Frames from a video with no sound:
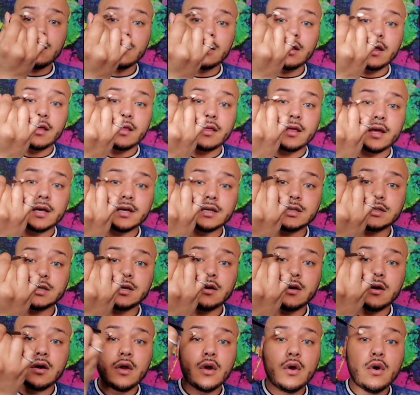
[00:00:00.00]
like this,
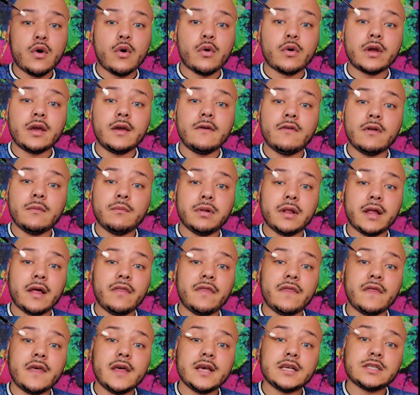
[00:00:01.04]
or even
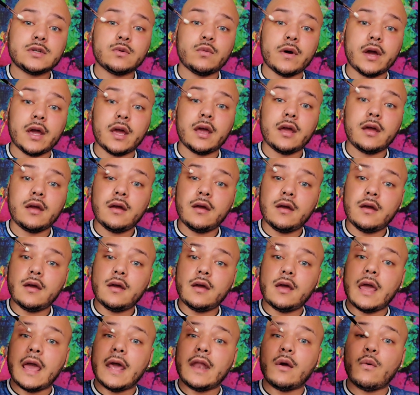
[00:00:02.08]
blend this way,
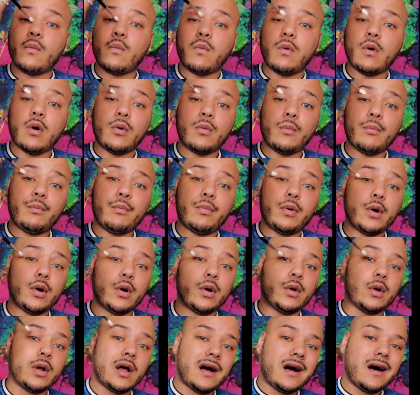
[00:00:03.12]
and it won't
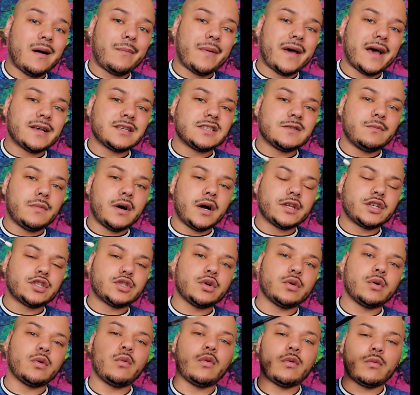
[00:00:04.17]
pull up as much,
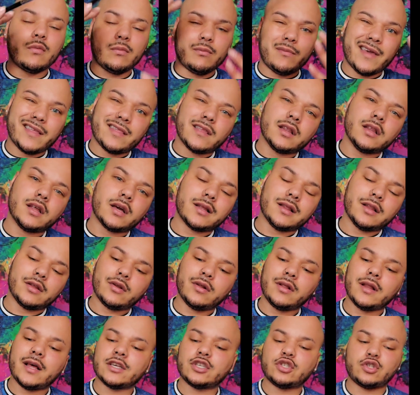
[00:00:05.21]
so it will make the look a
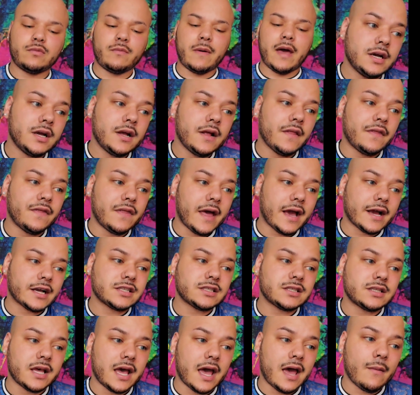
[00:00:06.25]
little less dramatic.
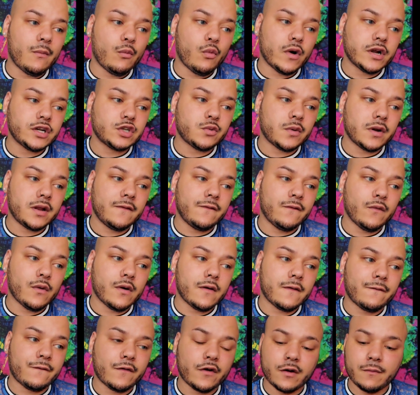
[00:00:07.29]
Next, the
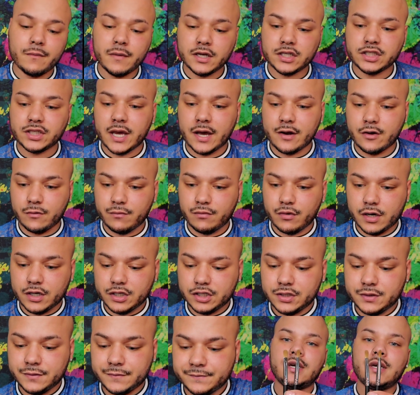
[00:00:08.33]
M124 Firm Shadow
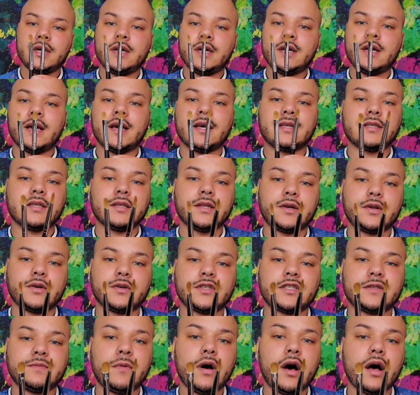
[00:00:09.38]
Brush. It's a little
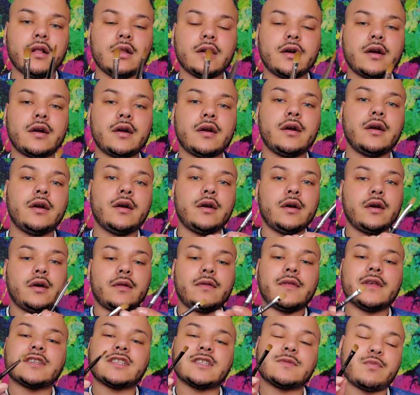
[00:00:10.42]
smaller.
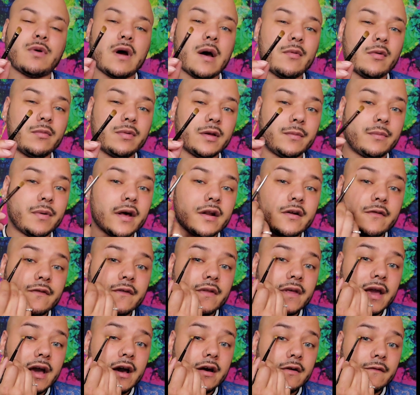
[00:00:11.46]
This is probably better for
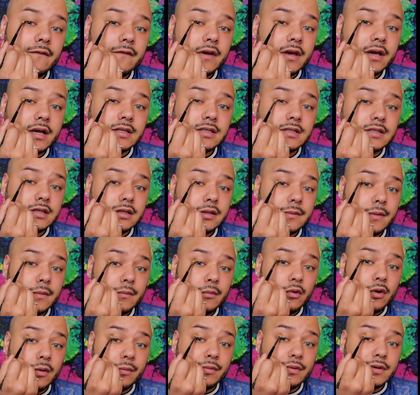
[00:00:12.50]
the outer V because it's a little bit
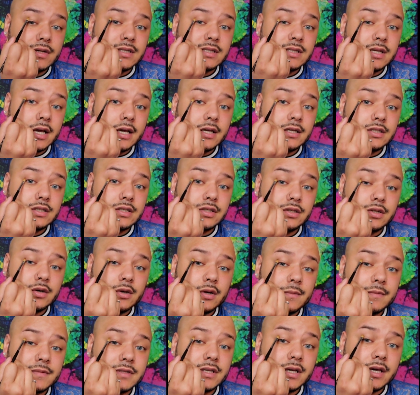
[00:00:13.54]
more precise, you know what
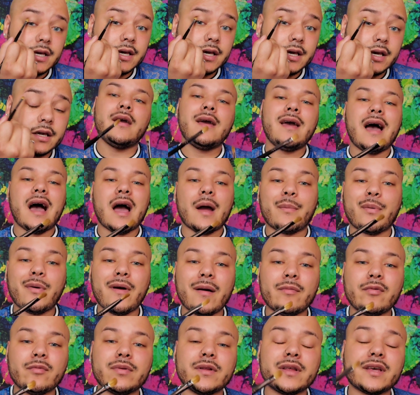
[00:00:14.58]
I'm saying? I
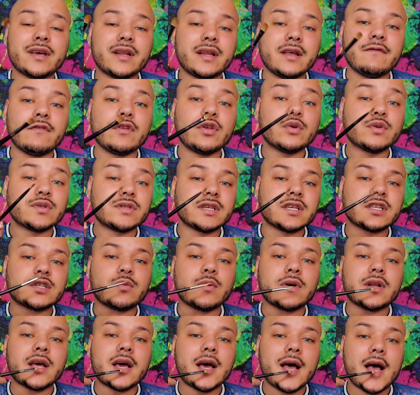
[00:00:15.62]
probably could even use this
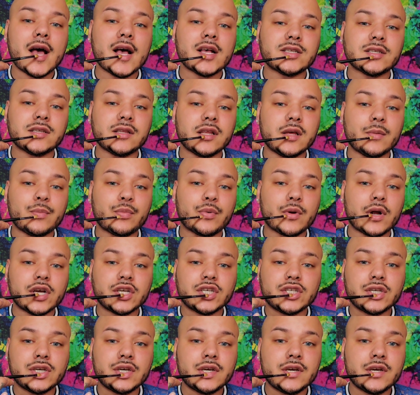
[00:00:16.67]
one as a lip brush